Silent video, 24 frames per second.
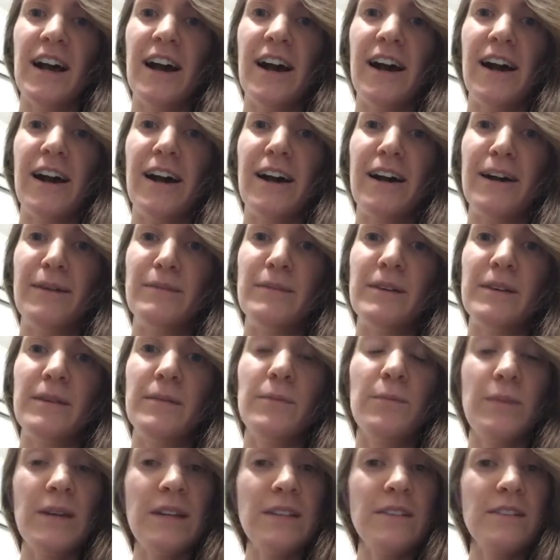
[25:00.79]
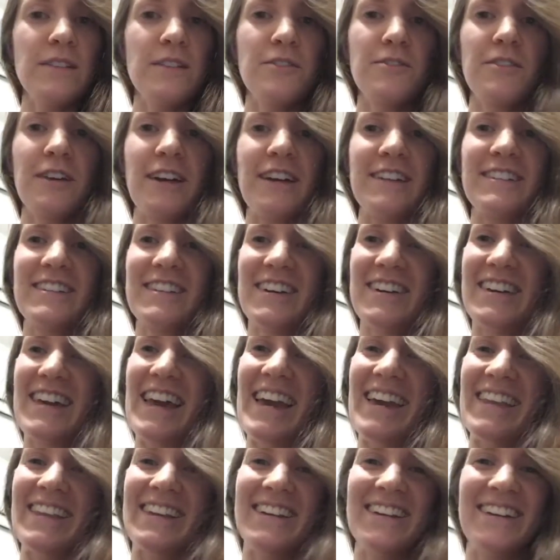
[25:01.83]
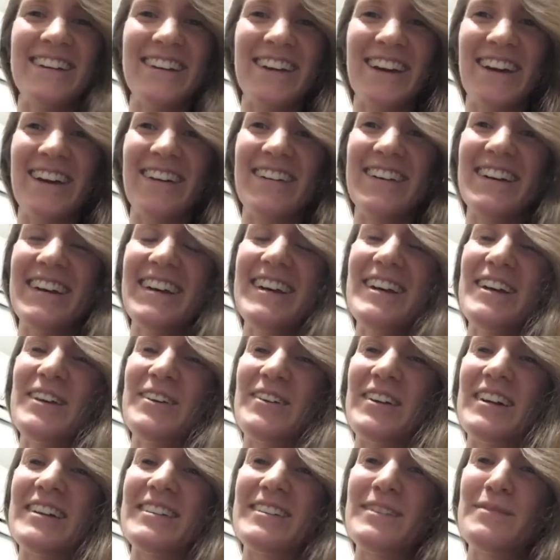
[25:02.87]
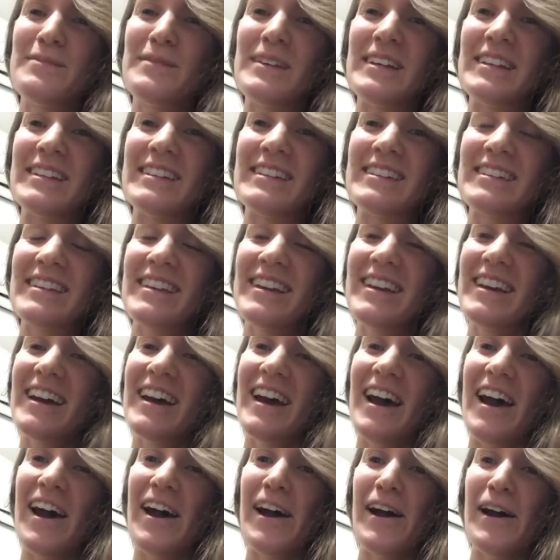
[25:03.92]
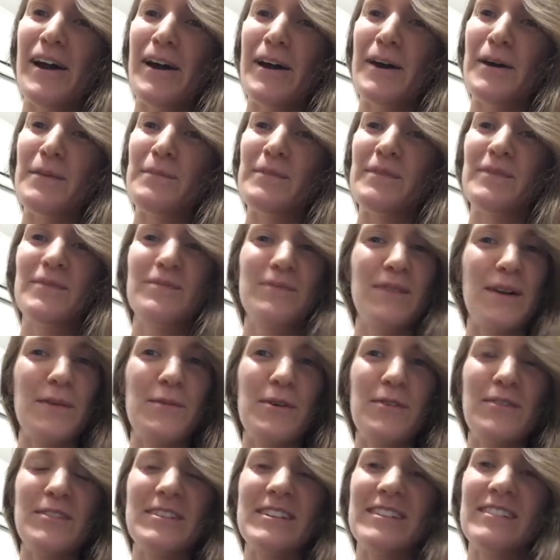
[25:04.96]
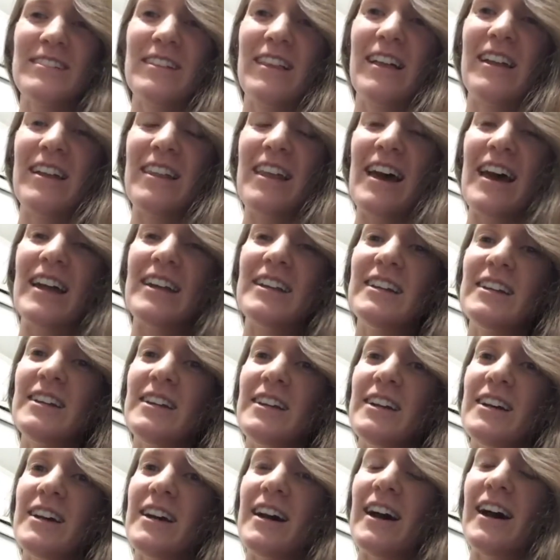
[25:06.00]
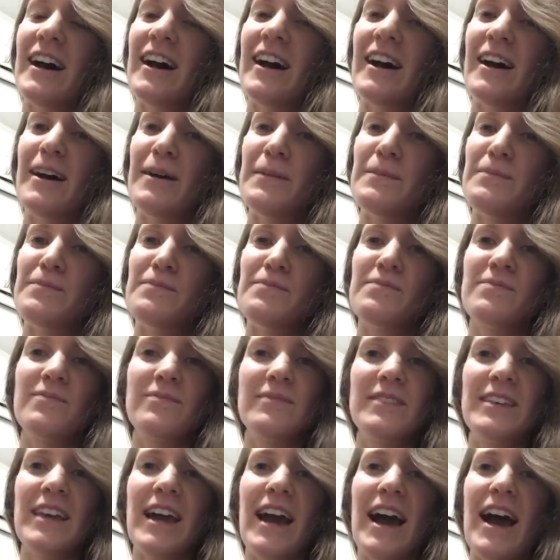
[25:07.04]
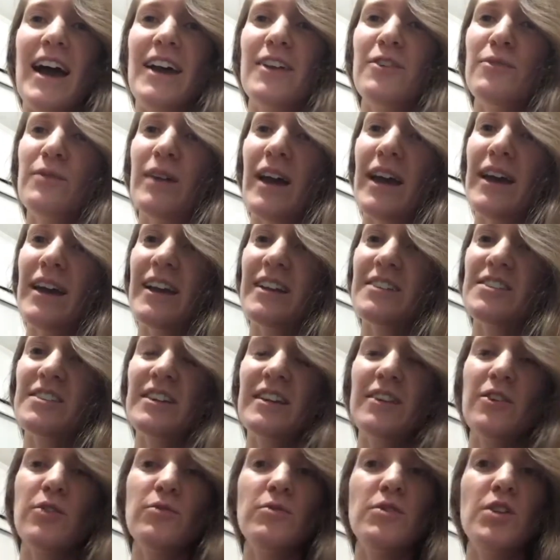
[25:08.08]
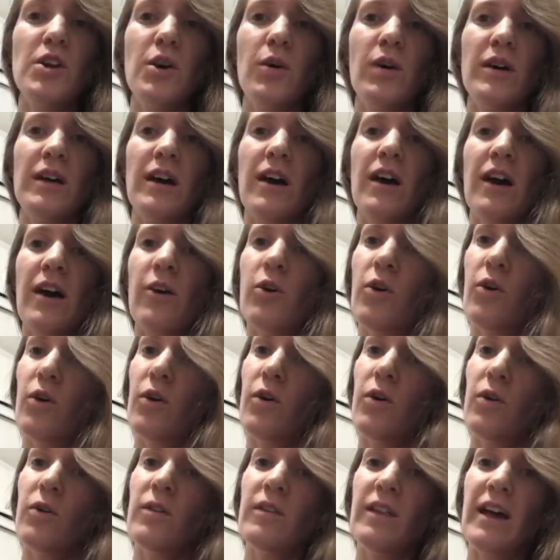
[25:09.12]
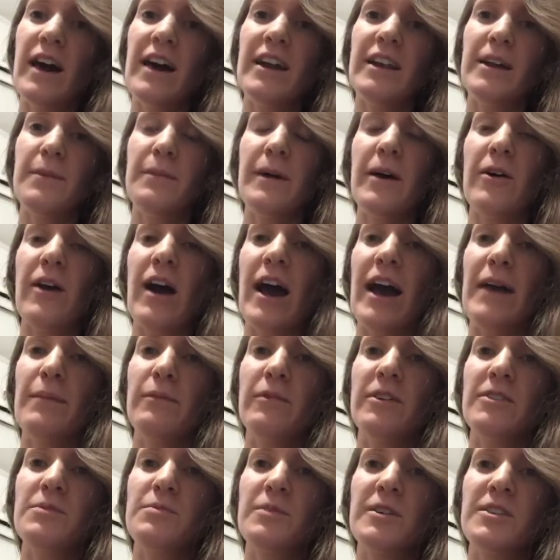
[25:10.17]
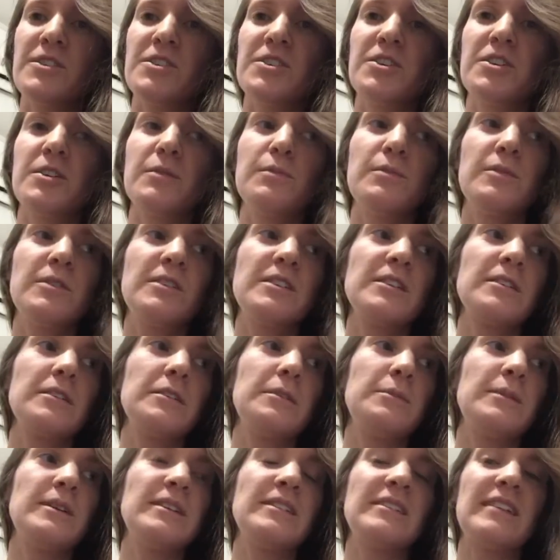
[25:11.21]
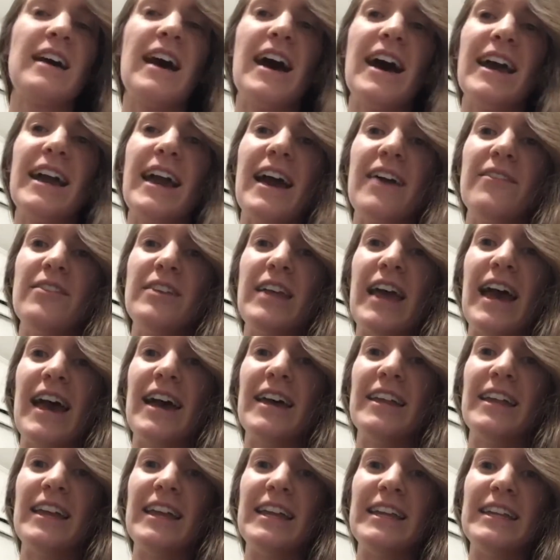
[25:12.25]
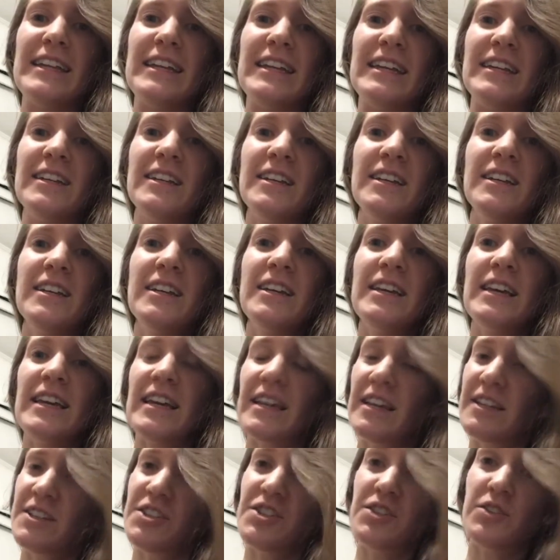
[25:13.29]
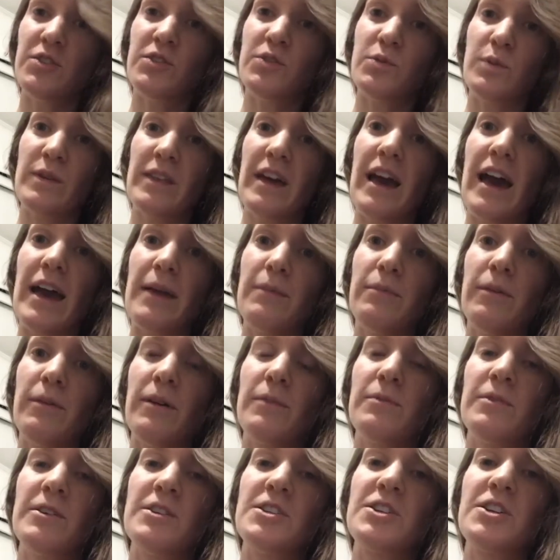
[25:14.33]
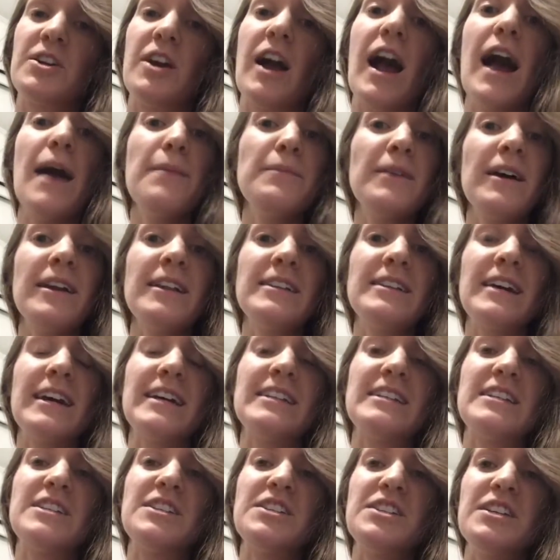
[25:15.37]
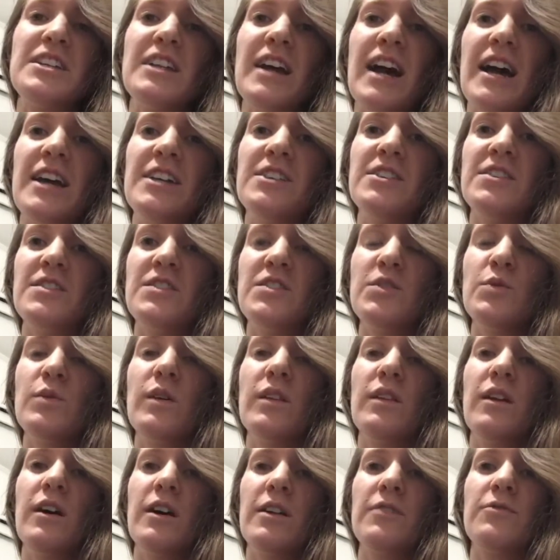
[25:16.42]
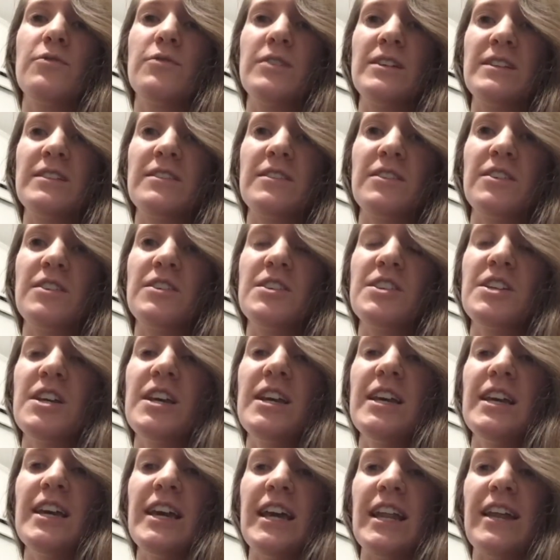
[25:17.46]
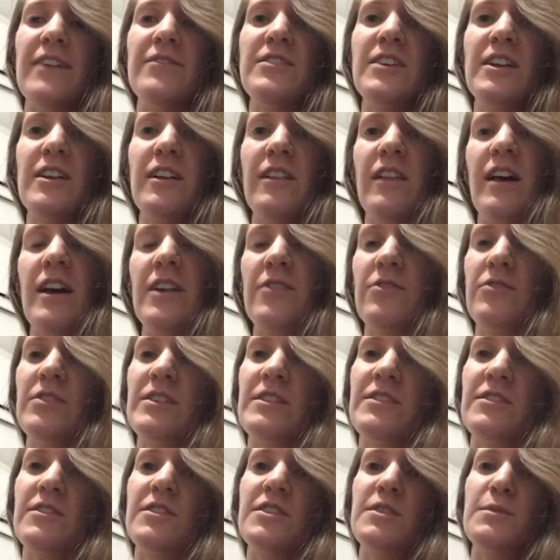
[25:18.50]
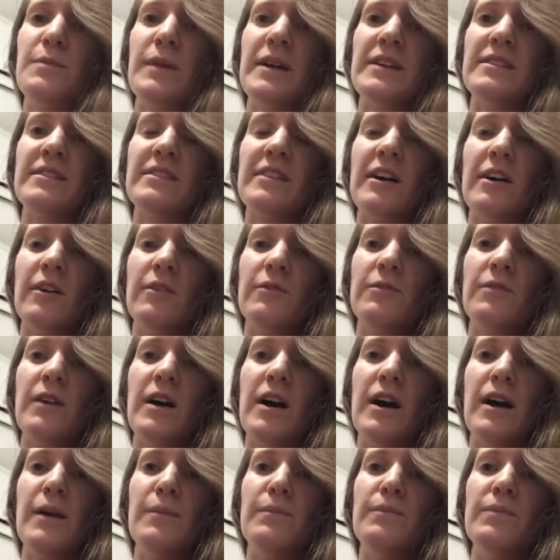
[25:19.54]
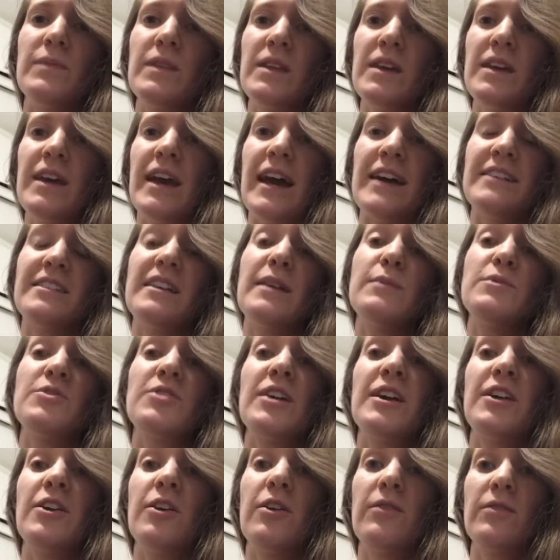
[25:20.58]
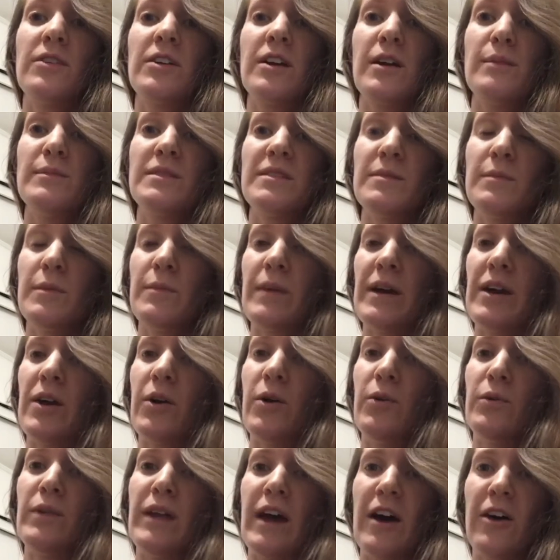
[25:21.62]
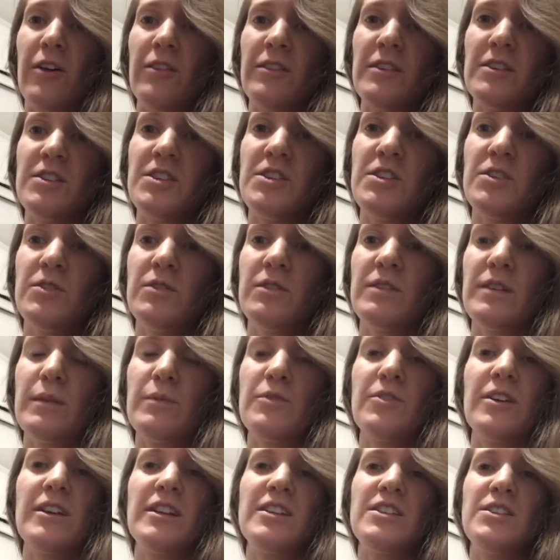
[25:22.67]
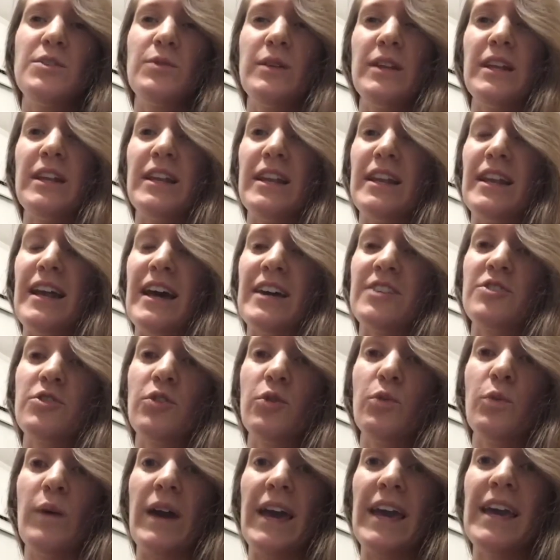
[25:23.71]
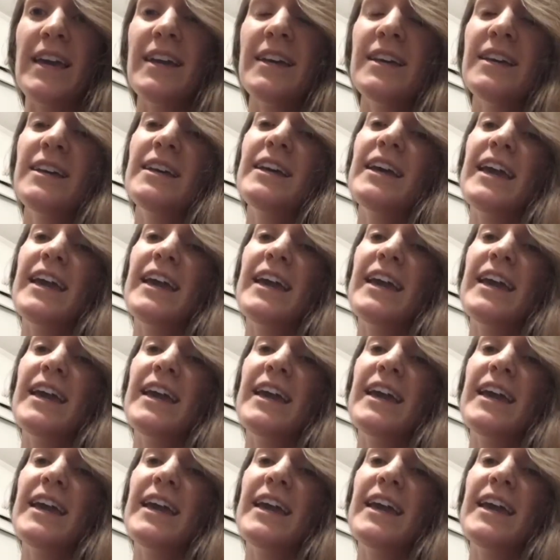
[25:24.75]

Um, beans and rice. Okay, there you go. Rice and beans. Um, my boyfriend does a lot of that. Um, yeah, I don't, I actually don't know a, a whole lot about high blood pressure, particularly because I haven't had any issues with high blood pressure. I'm not a dietitian. I just do a lot of research, and I've done a lot of research myself. Um, as I'm trying to overcome some of my own health issues, I'm trying to do it in a natural way.